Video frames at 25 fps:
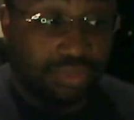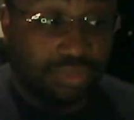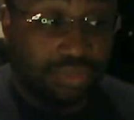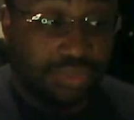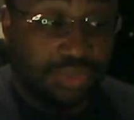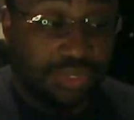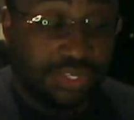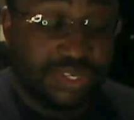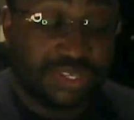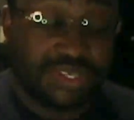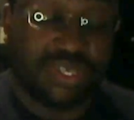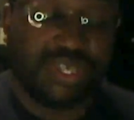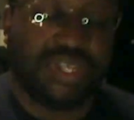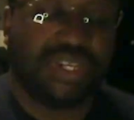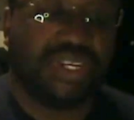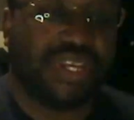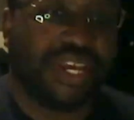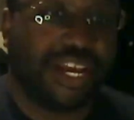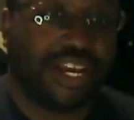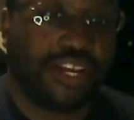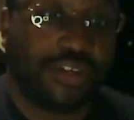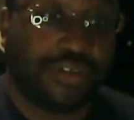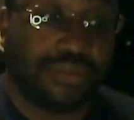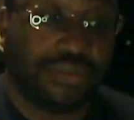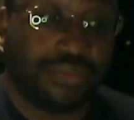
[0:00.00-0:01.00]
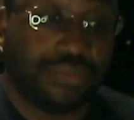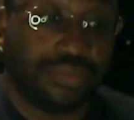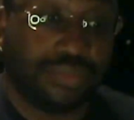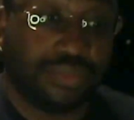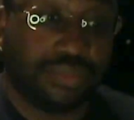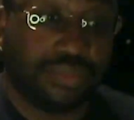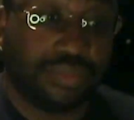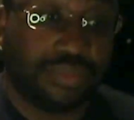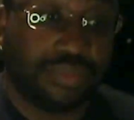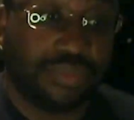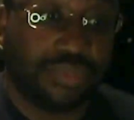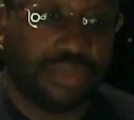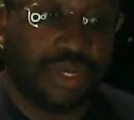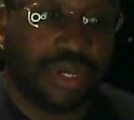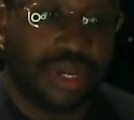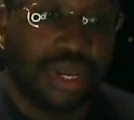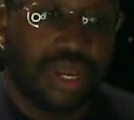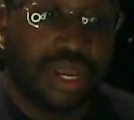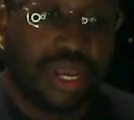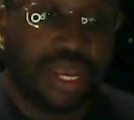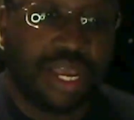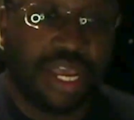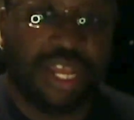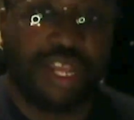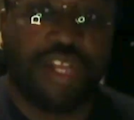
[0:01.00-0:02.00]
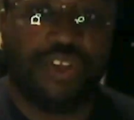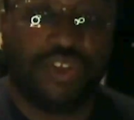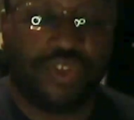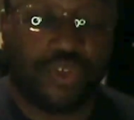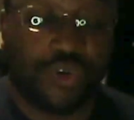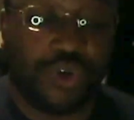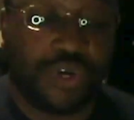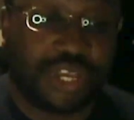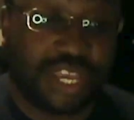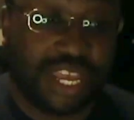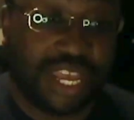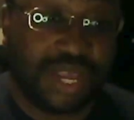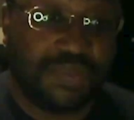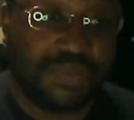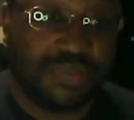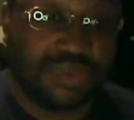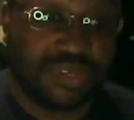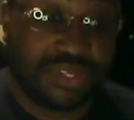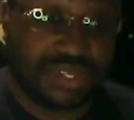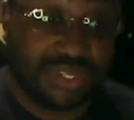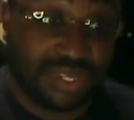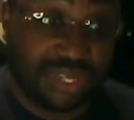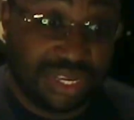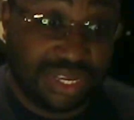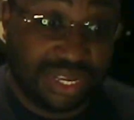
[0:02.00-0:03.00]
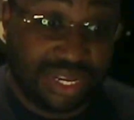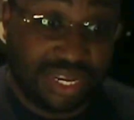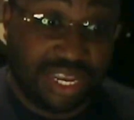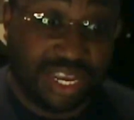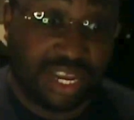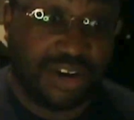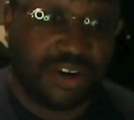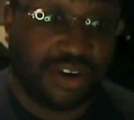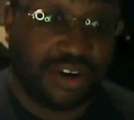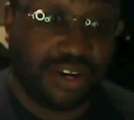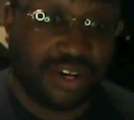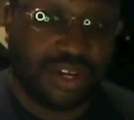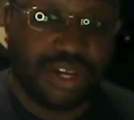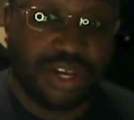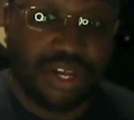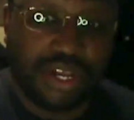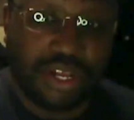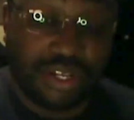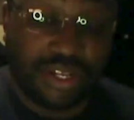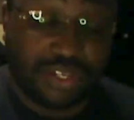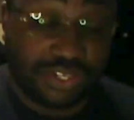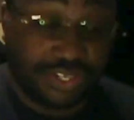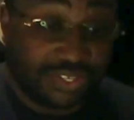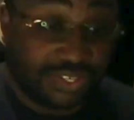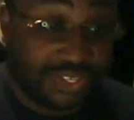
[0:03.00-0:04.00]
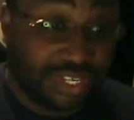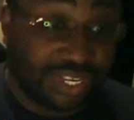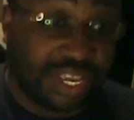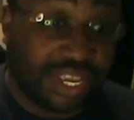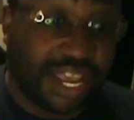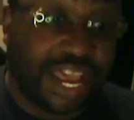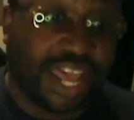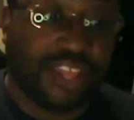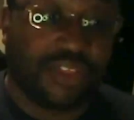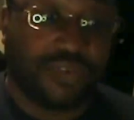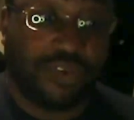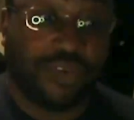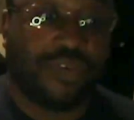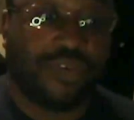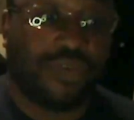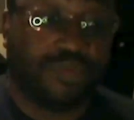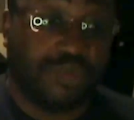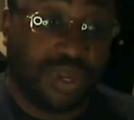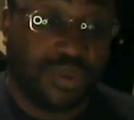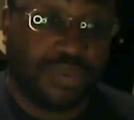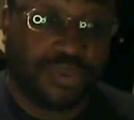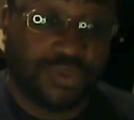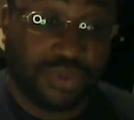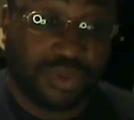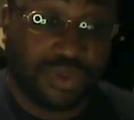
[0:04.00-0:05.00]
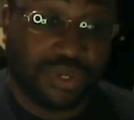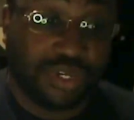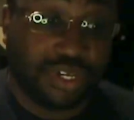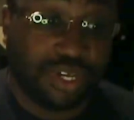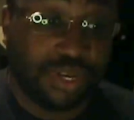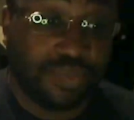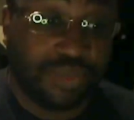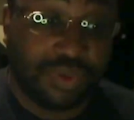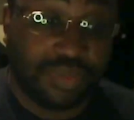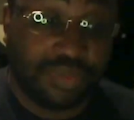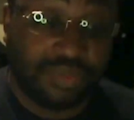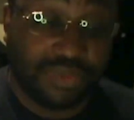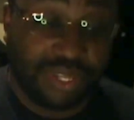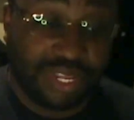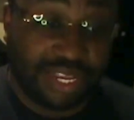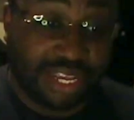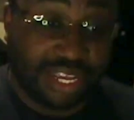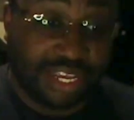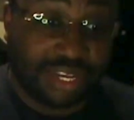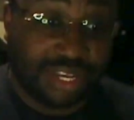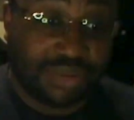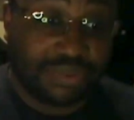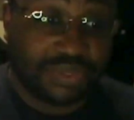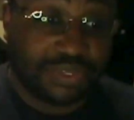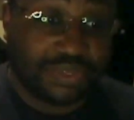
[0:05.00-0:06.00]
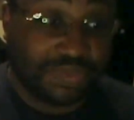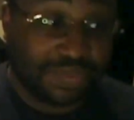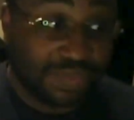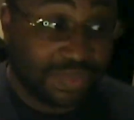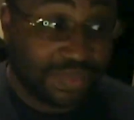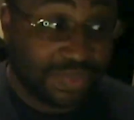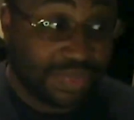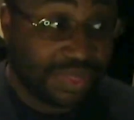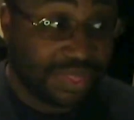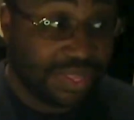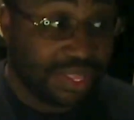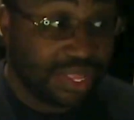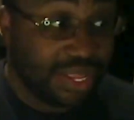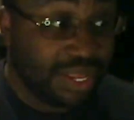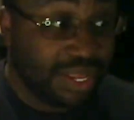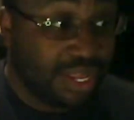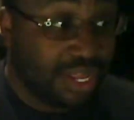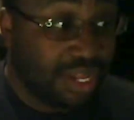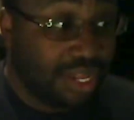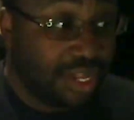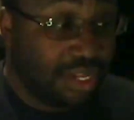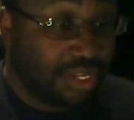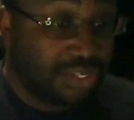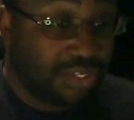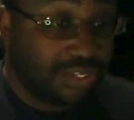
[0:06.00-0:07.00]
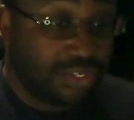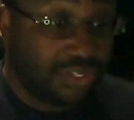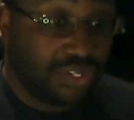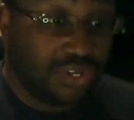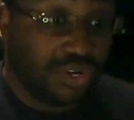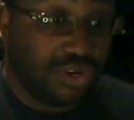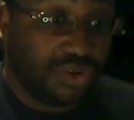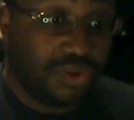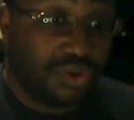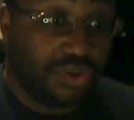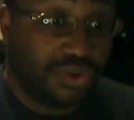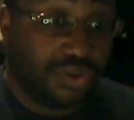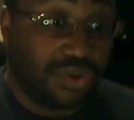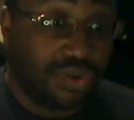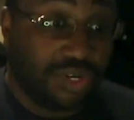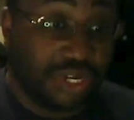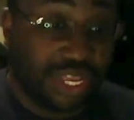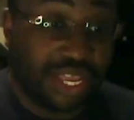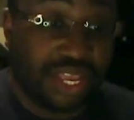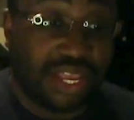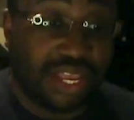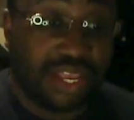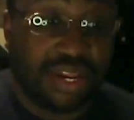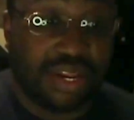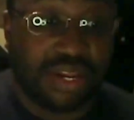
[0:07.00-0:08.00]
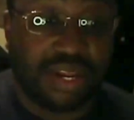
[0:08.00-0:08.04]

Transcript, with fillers: sit down and enjoy games in the area. Just a gathering for people to come and play games. So again,